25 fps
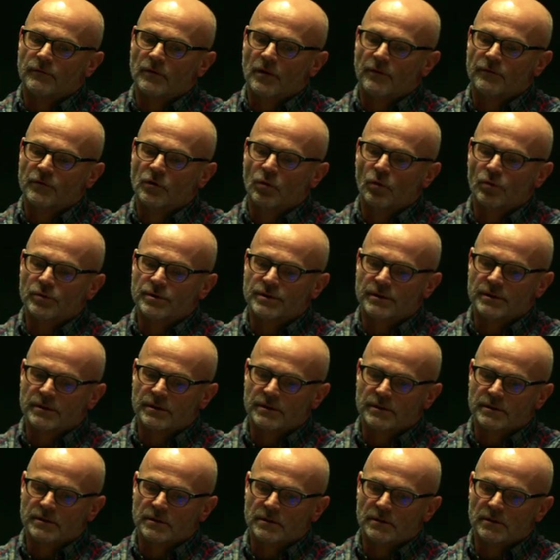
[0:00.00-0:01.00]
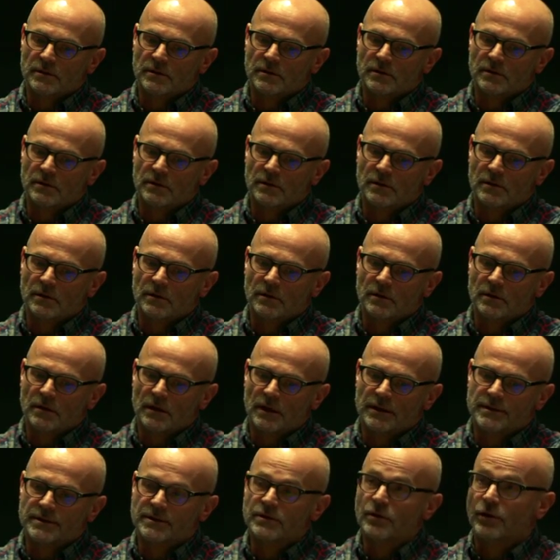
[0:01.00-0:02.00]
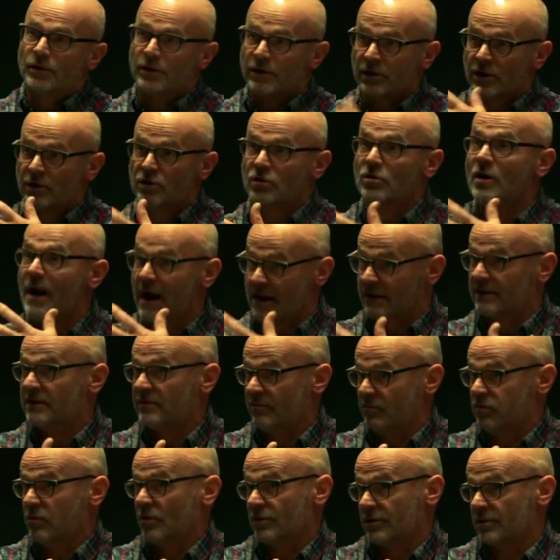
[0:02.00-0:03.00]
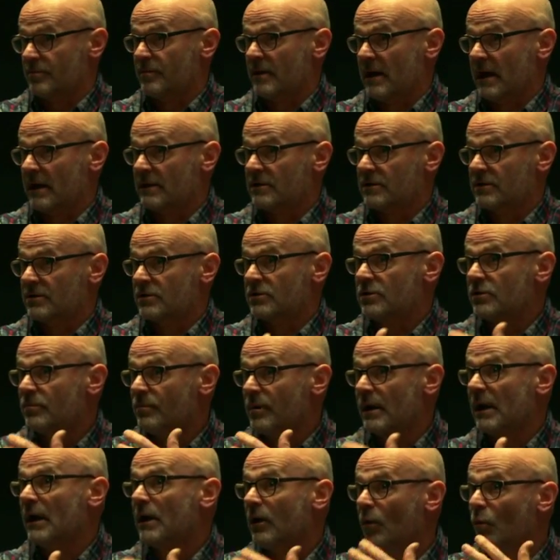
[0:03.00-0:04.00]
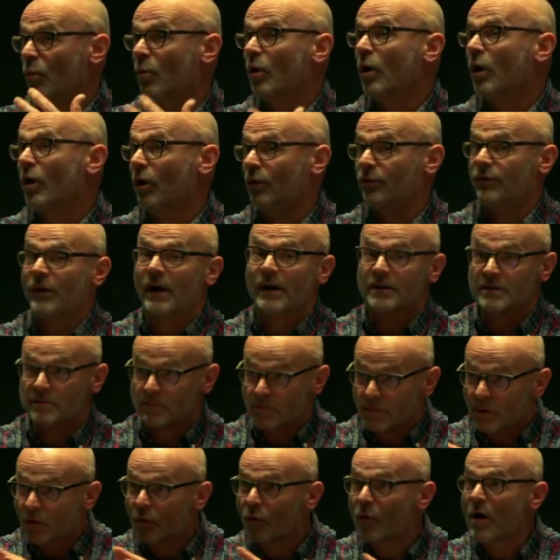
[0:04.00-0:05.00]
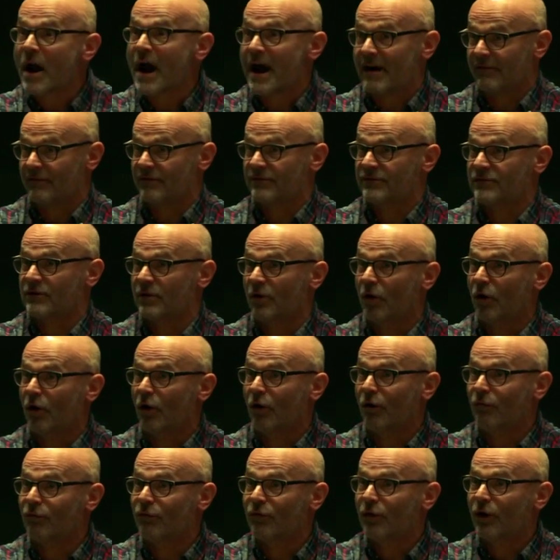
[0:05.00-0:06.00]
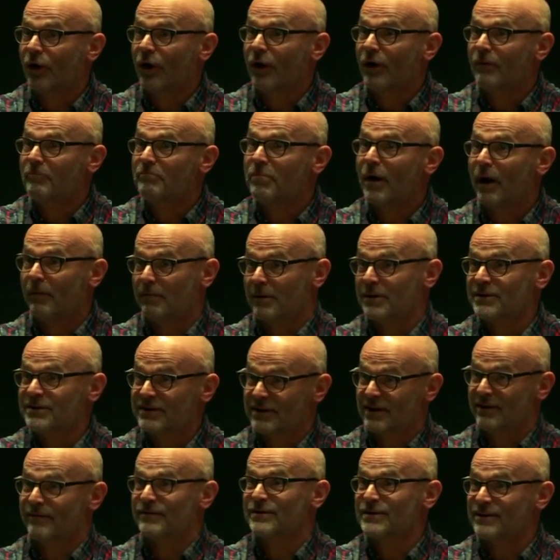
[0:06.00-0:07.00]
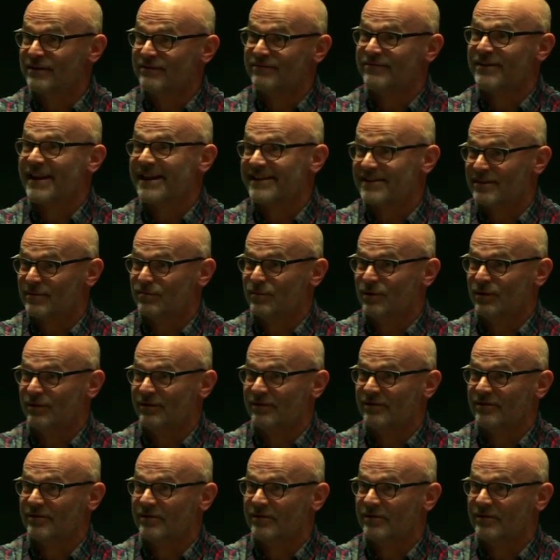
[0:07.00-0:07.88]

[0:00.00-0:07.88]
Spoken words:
Of course, it's not an attractive prospect to be in a world that is bereft of public service investment.